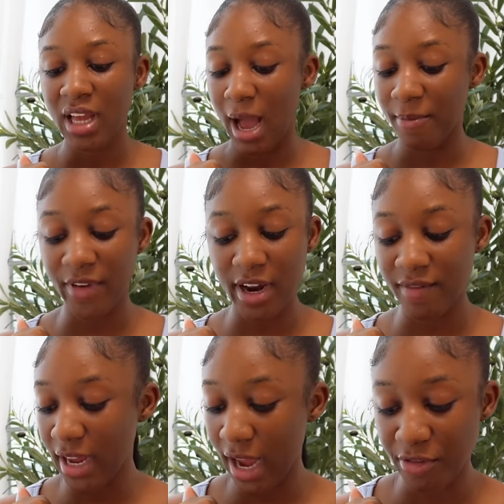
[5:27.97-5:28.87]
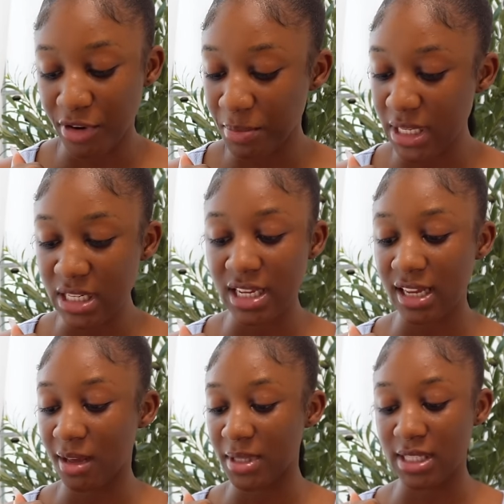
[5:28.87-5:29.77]
I'm very, very hungry. Me Didi
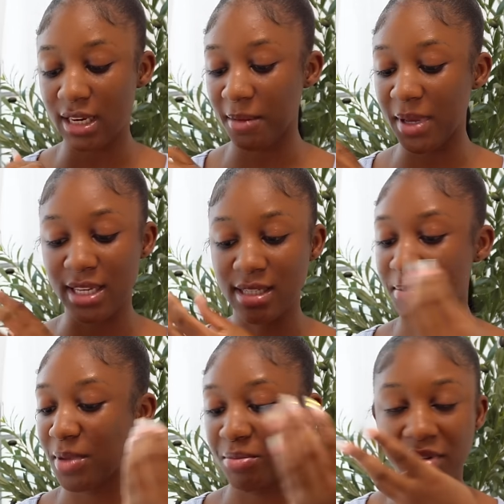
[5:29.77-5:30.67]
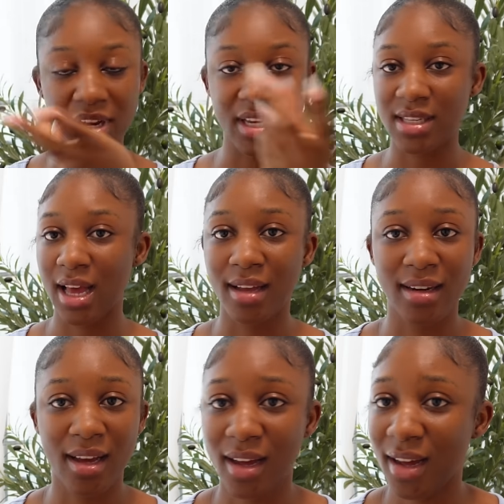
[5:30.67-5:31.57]
and I'm a tea and I'm a kasak baby. So
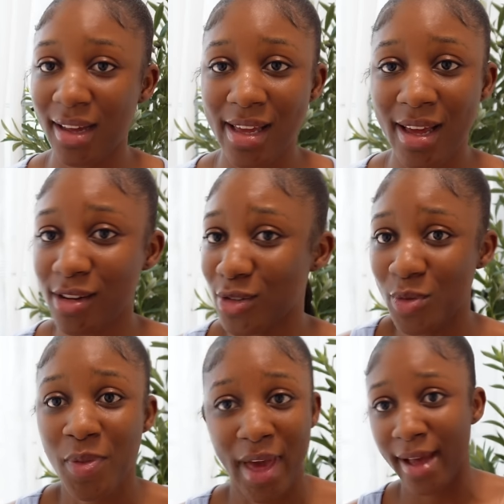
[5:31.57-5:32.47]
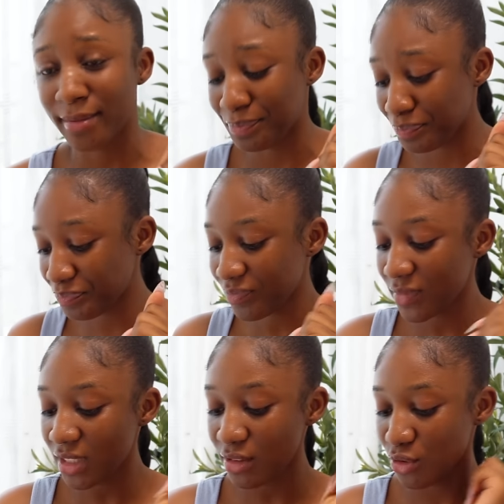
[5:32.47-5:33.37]
nah, I ain't gotta do that.
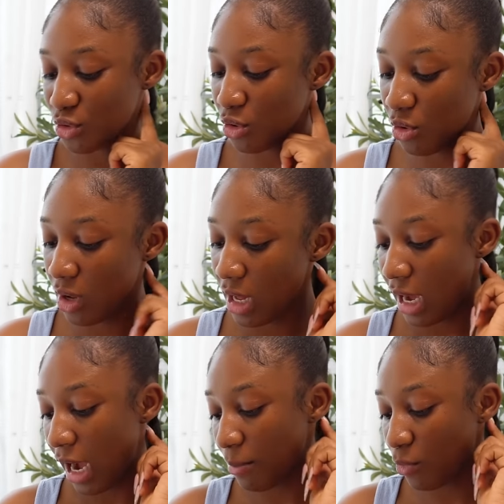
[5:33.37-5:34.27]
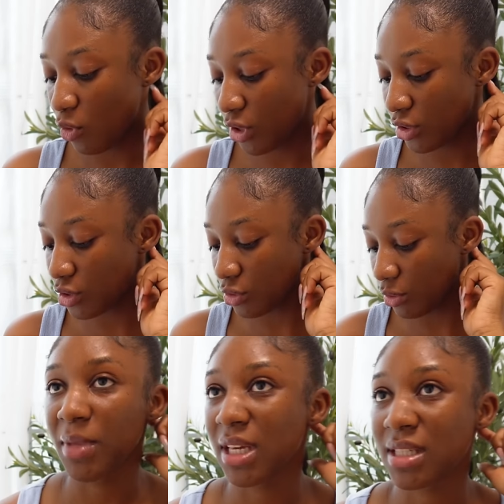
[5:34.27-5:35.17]
So I'm going
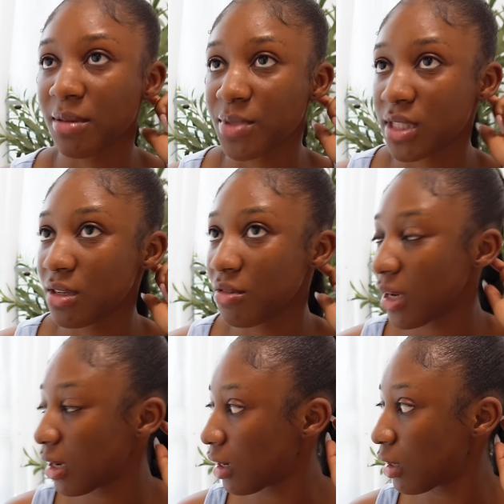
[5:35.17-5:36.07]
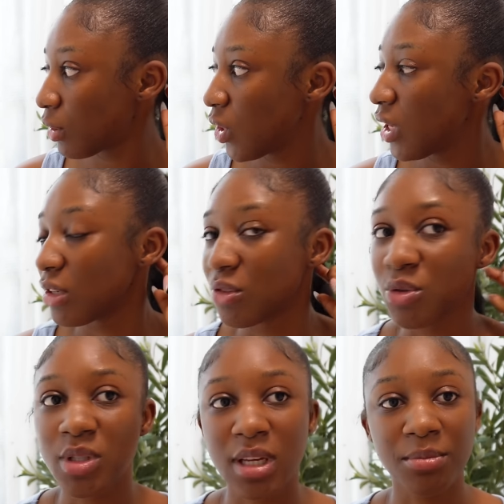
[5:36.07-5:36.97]
to make some cereal
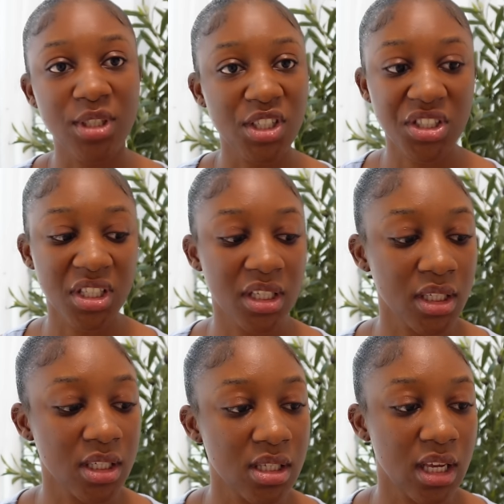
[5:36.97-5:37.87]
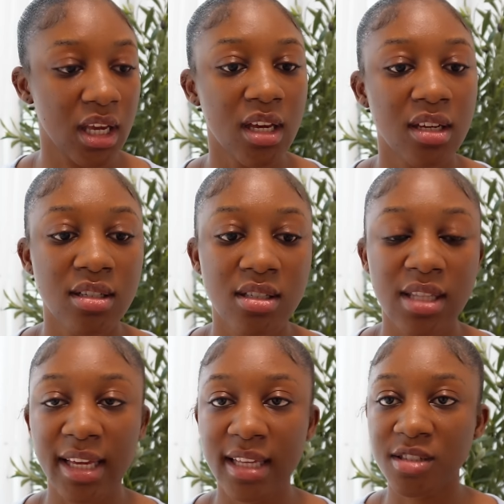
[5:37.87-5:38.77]
do some dishes and
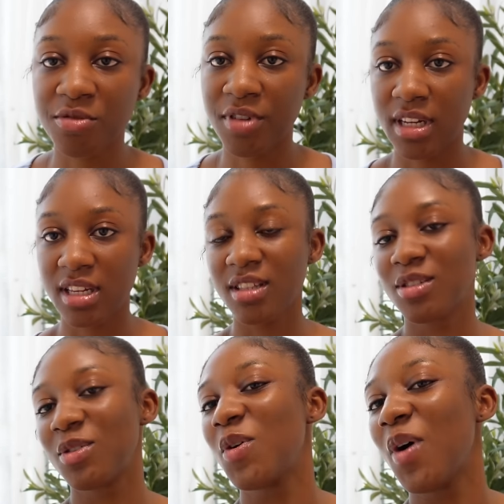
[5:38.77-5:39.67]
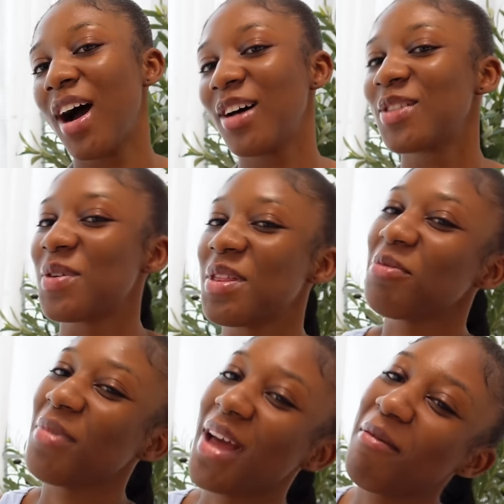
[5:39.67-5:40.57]
start getting ready to go out with
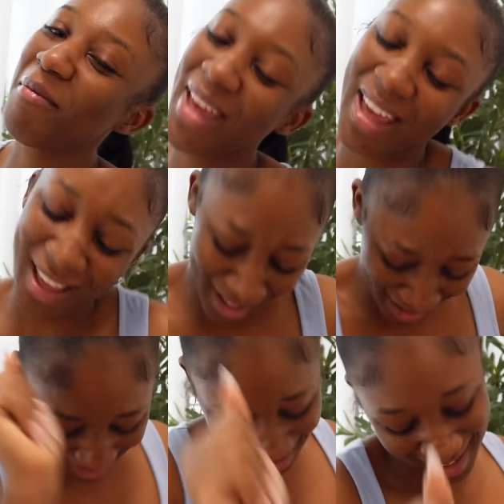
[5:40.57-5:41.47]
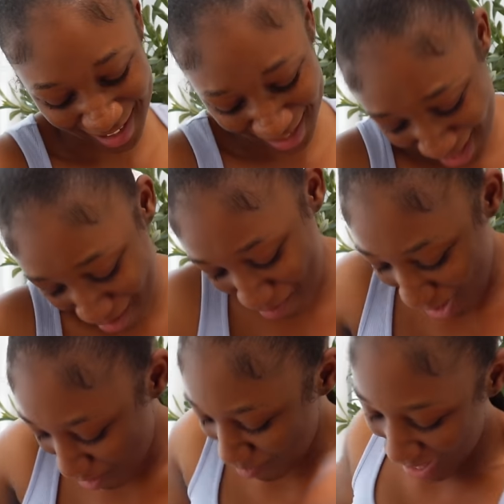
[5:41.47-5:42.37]
my man and
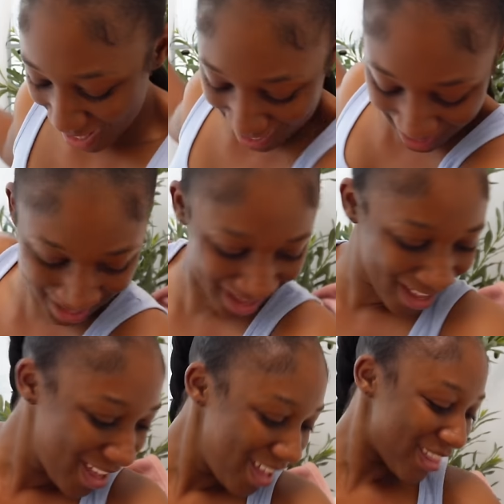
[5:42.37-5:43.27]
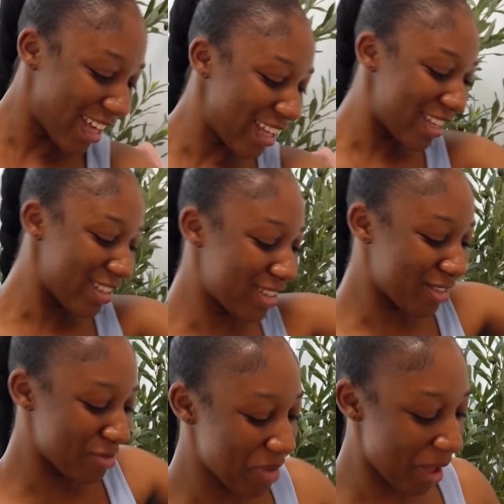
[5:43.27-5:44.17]
my man thank you
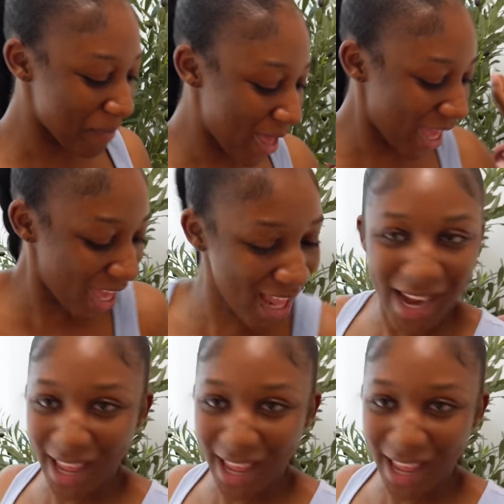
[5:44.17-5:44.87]
to my man